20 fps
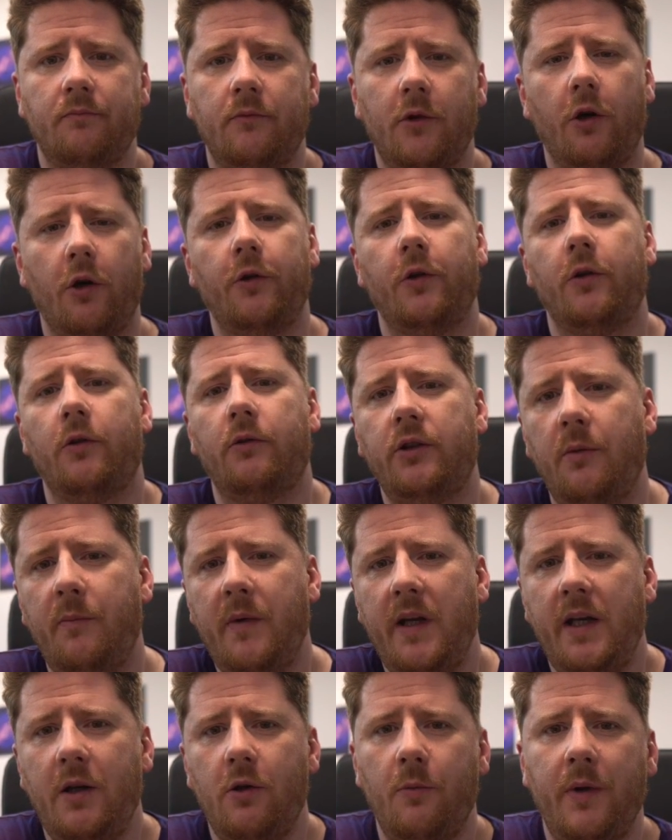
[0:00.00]
although you
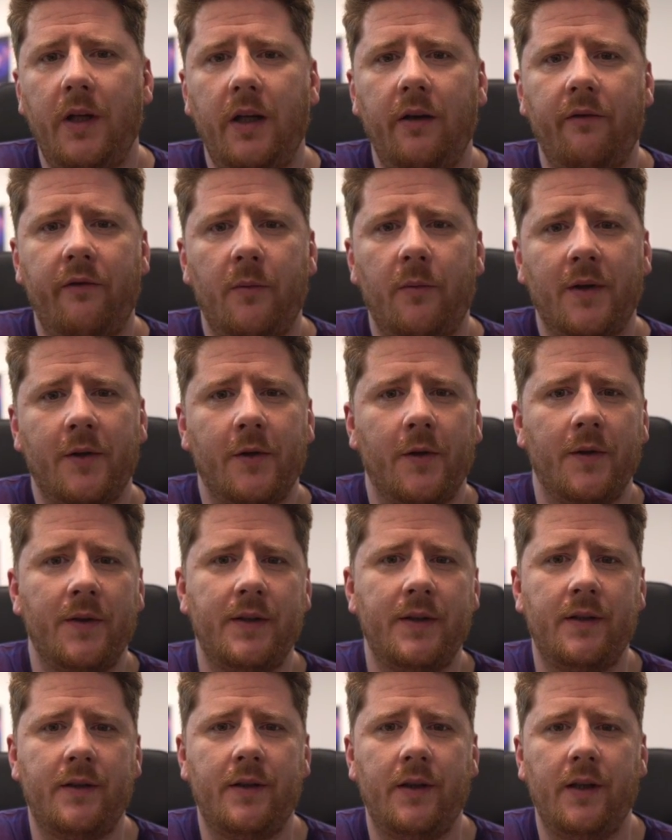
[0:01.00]
may know me from across
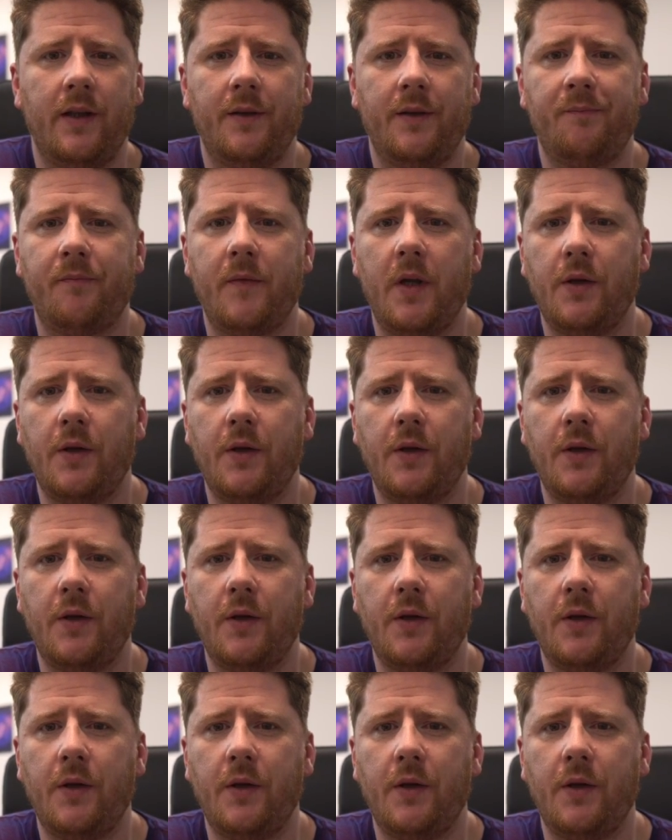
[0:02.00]
the internet